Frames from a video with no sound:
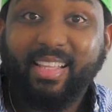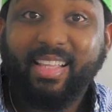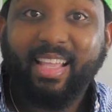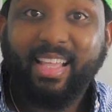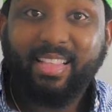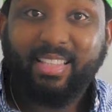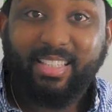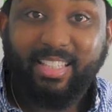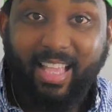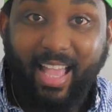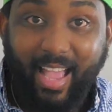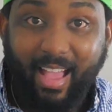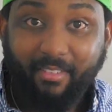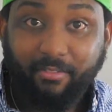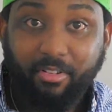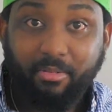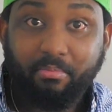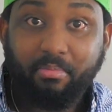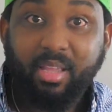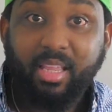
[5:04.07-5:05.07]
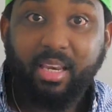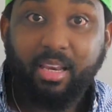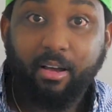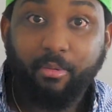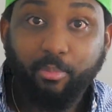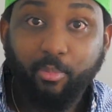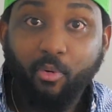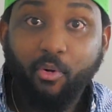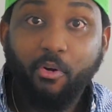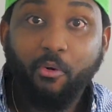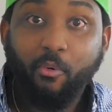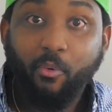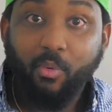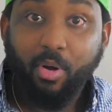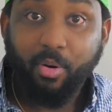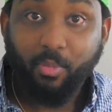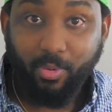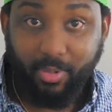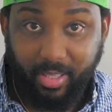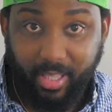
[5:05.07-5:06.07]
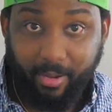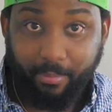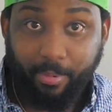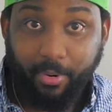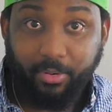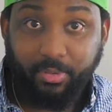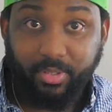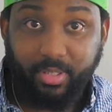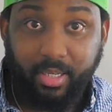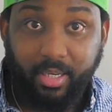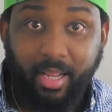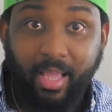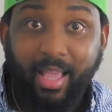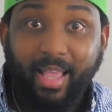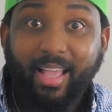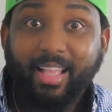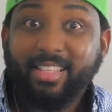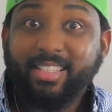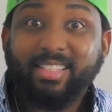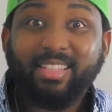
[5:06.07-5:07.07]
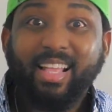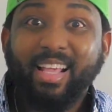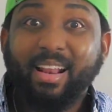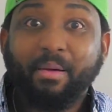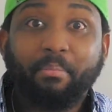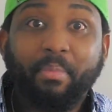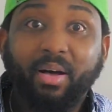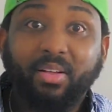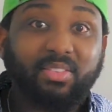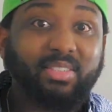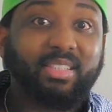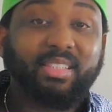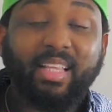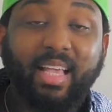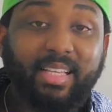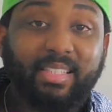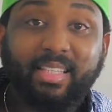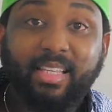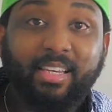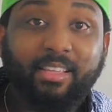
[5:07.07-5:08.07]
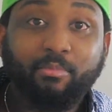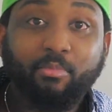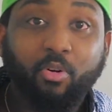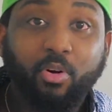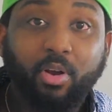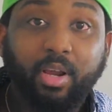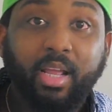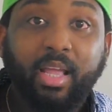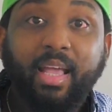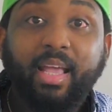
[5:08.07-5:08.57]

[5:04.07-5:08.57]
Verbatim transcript: get to have a meetup one on one with that person, it's not about sex anymore.